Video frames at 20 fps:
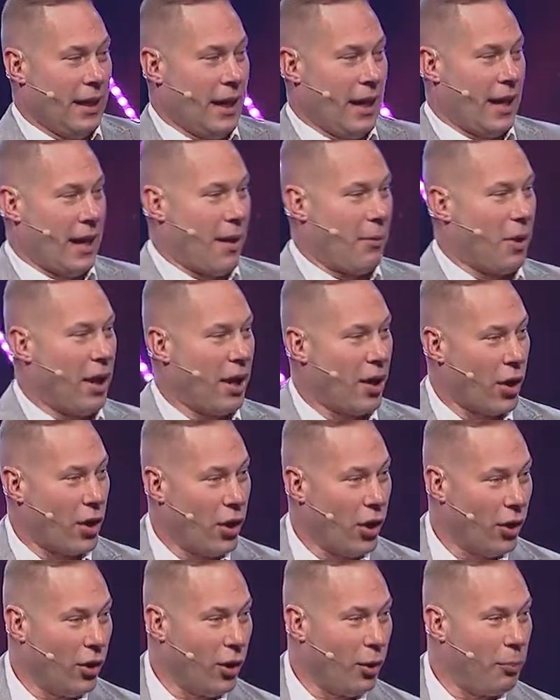and I went
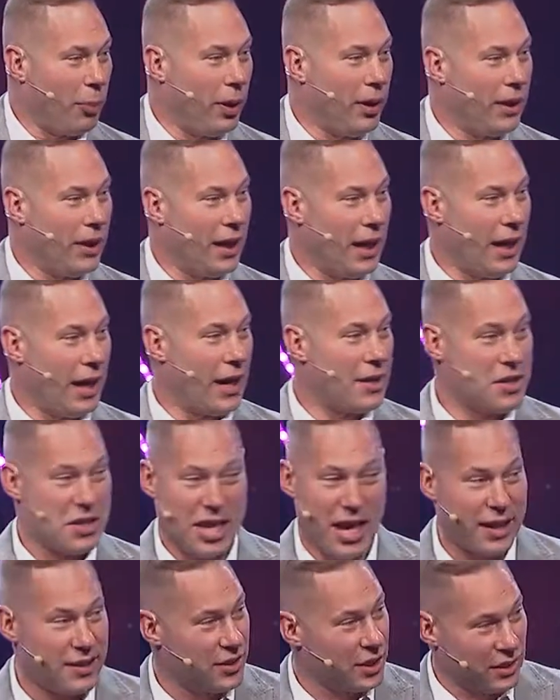gulp, and I just
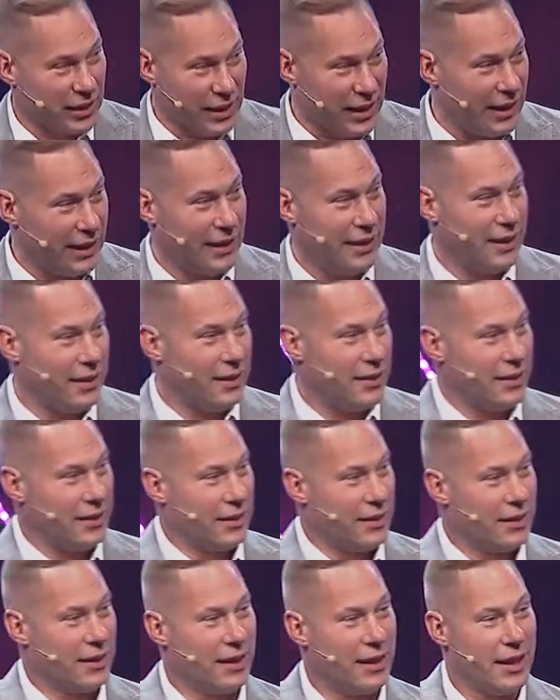hit delete.
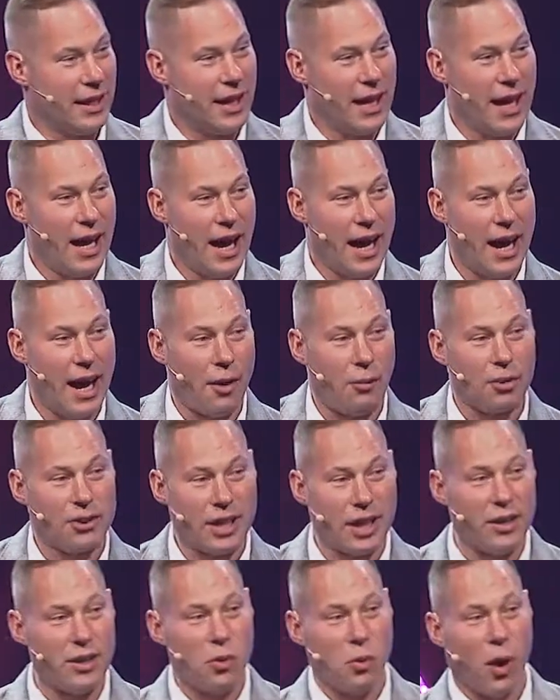And I will
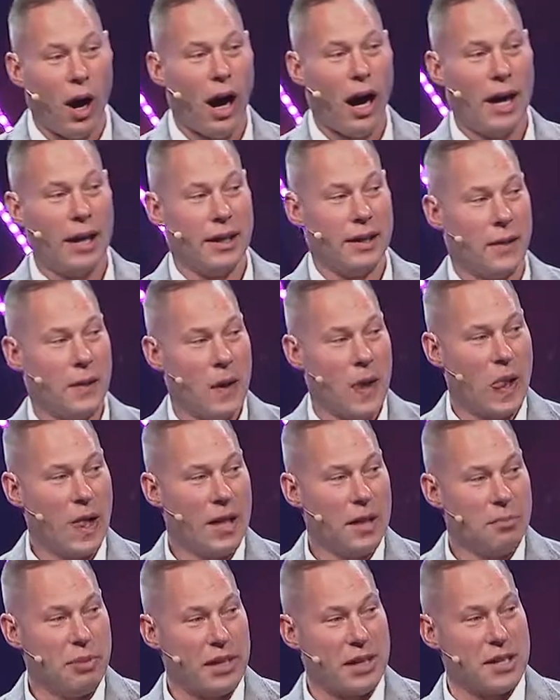tell you why.
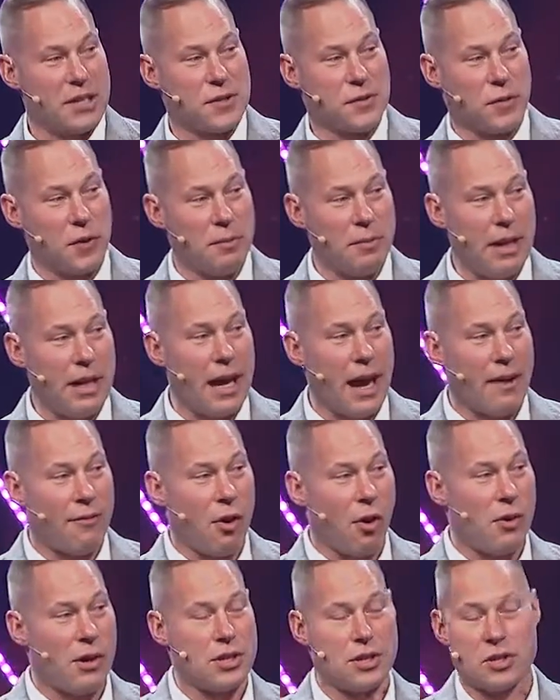Because for me, I've
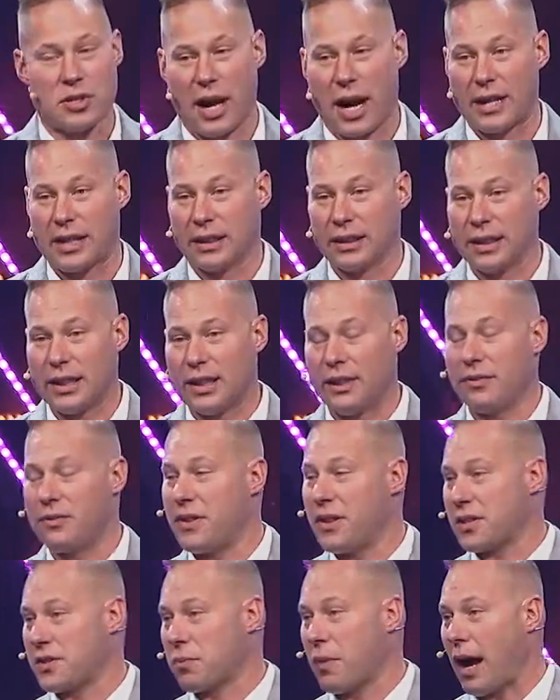always tried to live
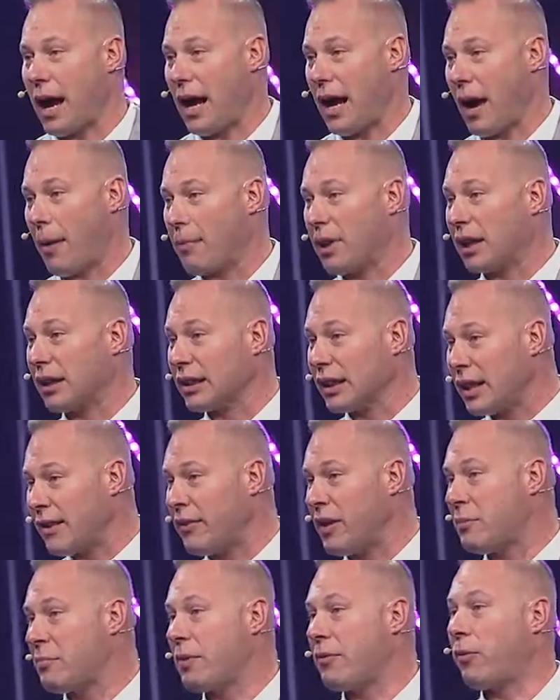this way. I'm going to live
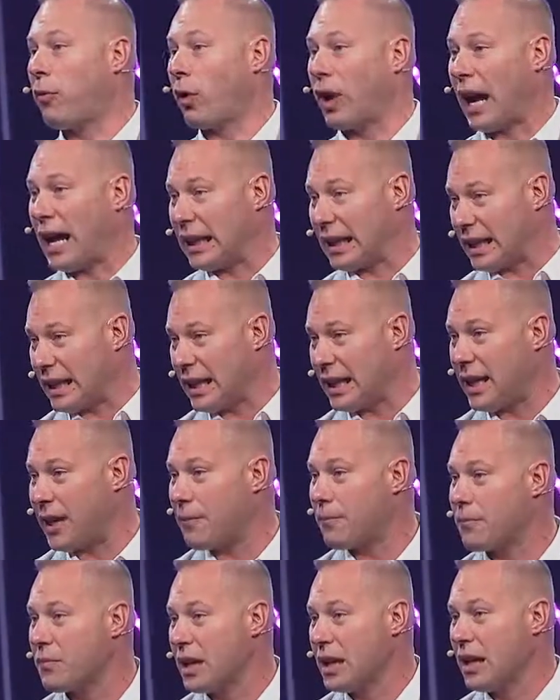it before I lead it.
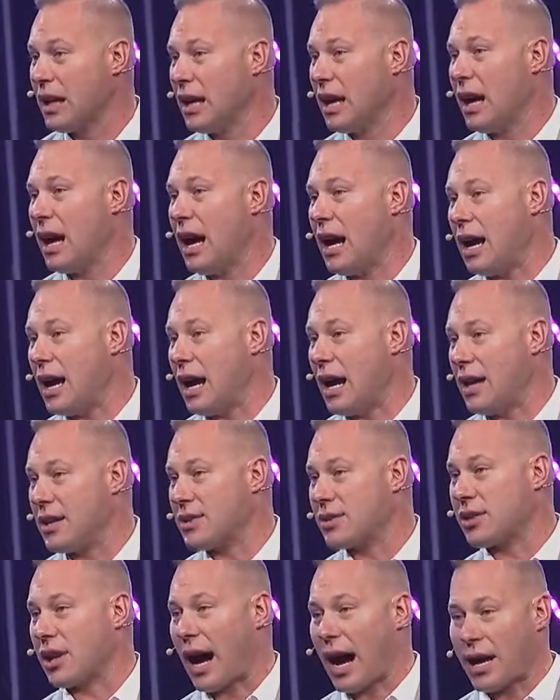And
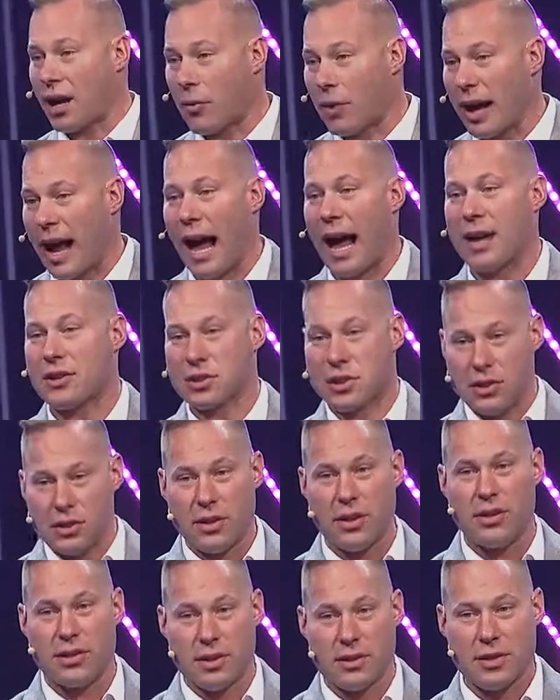so I don't want to ask you
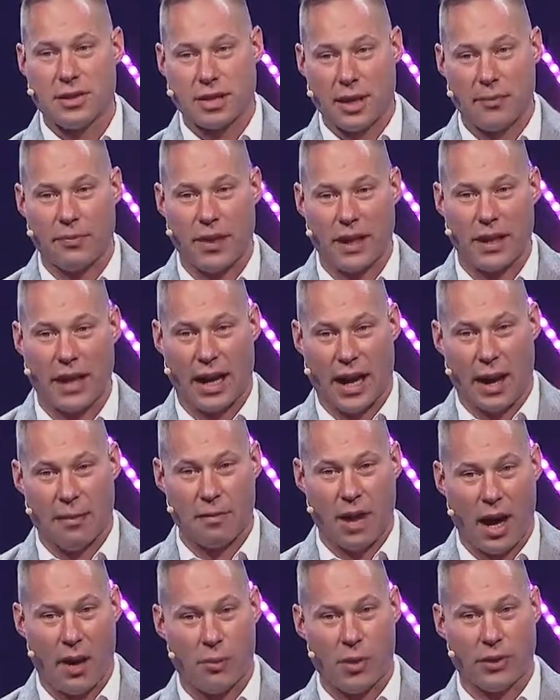to do something that I'm
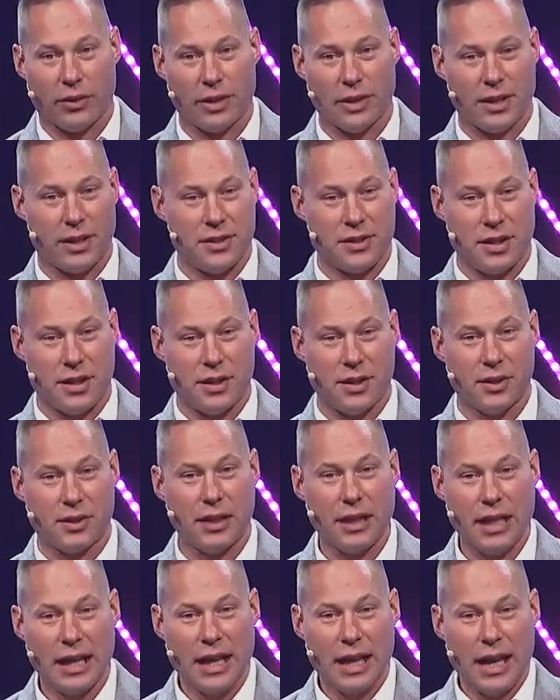not willing to do.
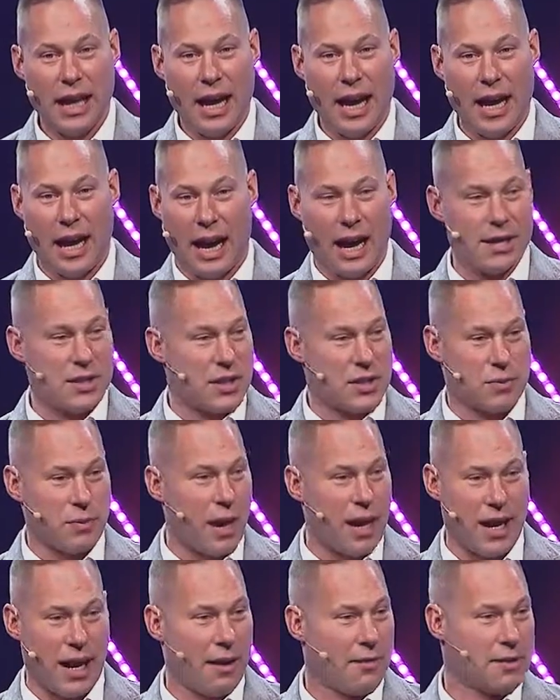And I just read
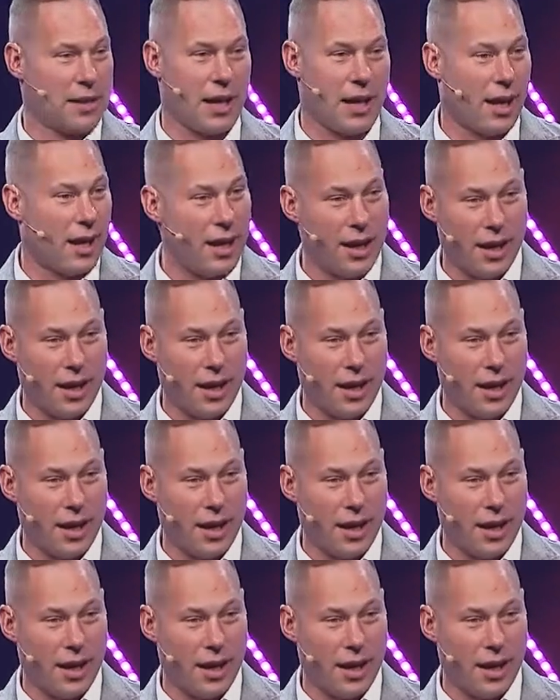it, and I was like,